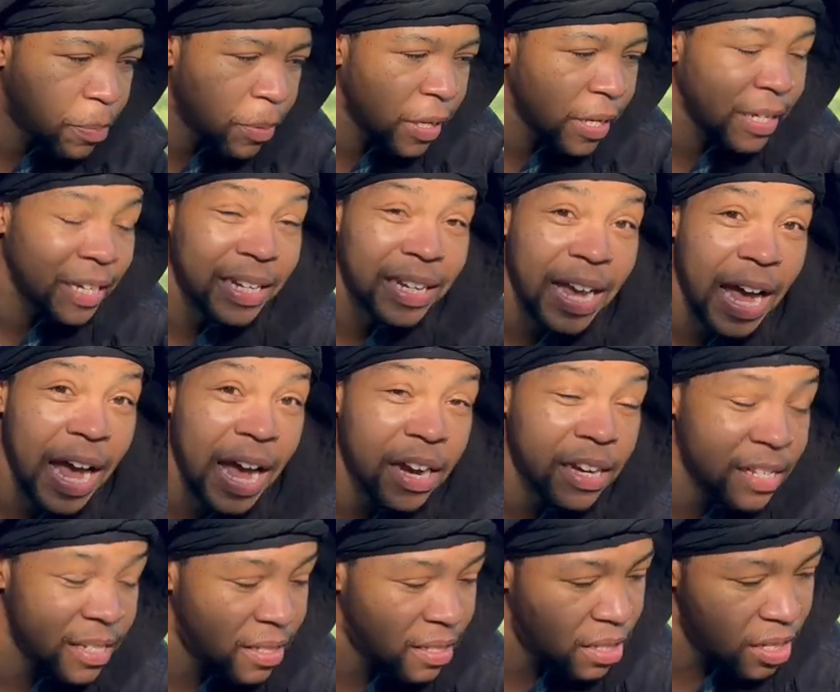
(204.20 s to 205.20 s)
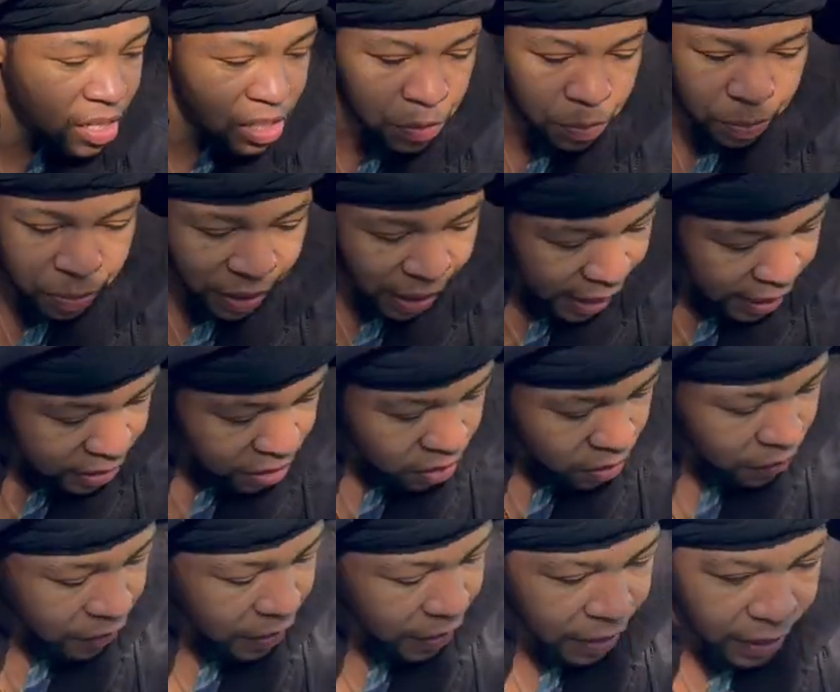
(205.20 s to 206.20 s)
but God is these plants
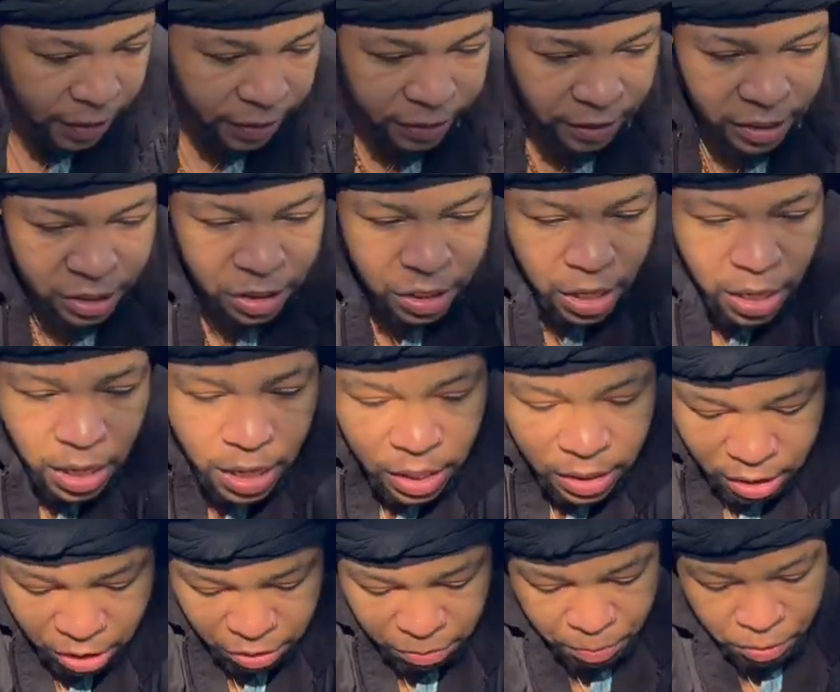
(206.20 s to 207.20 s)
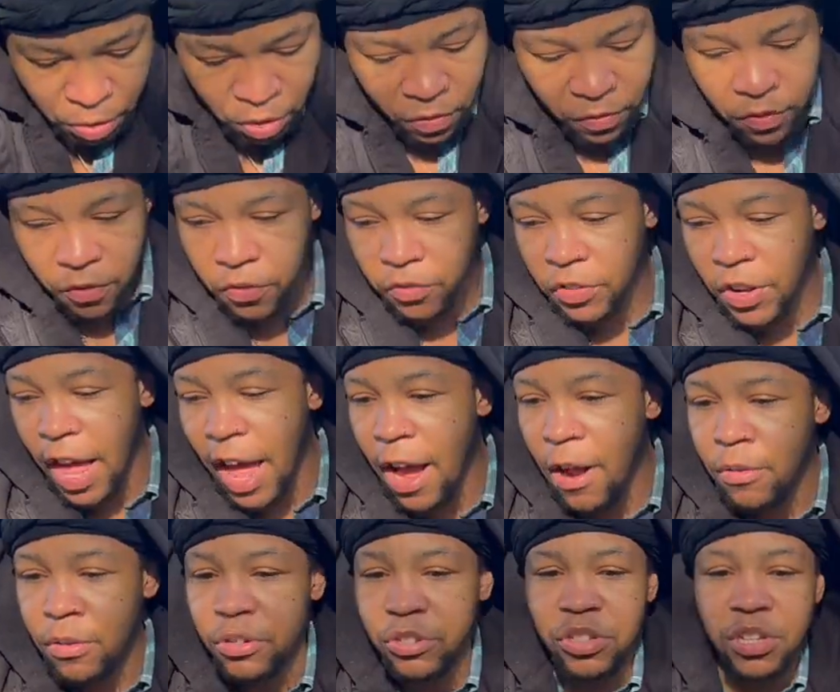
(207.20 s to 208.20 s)
over here and these beautiful
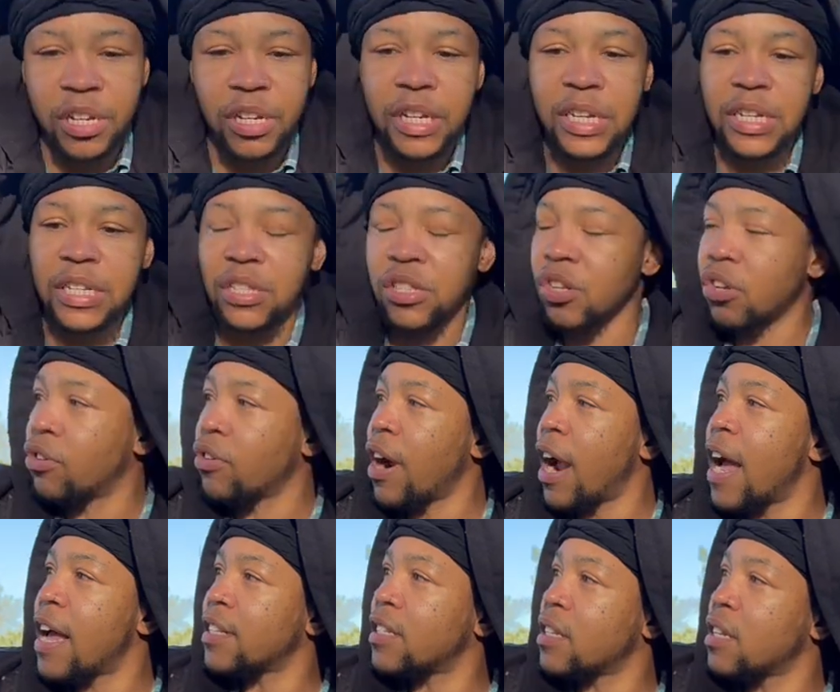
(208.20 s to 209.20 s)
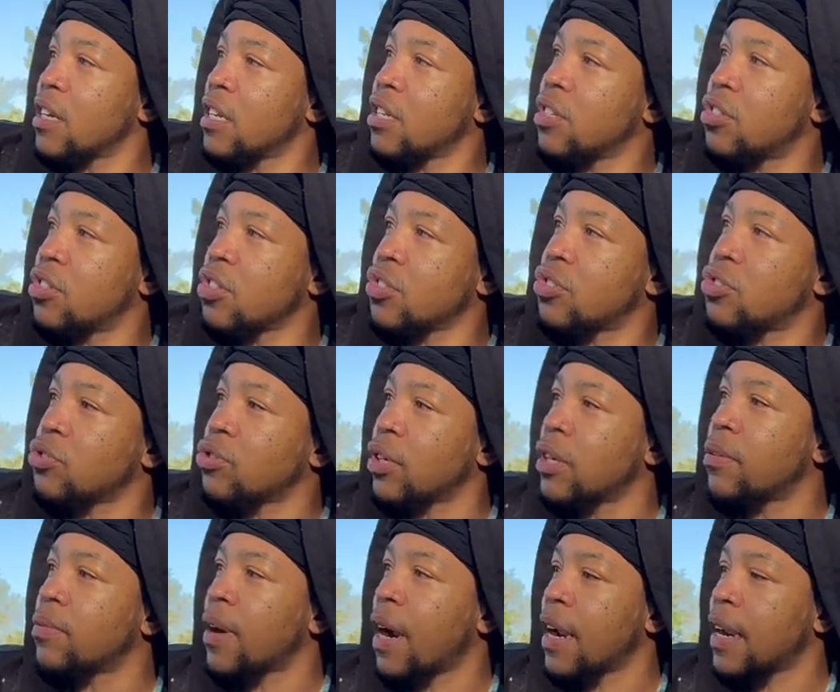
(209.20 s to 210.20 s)
flowers, and he's the grass, and he's this
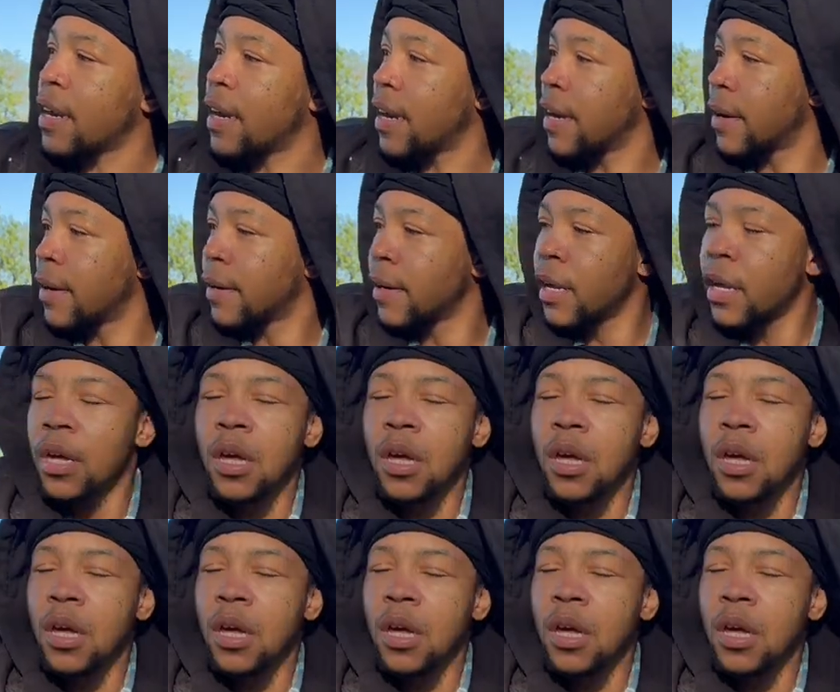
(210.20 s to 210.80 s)
tree right here.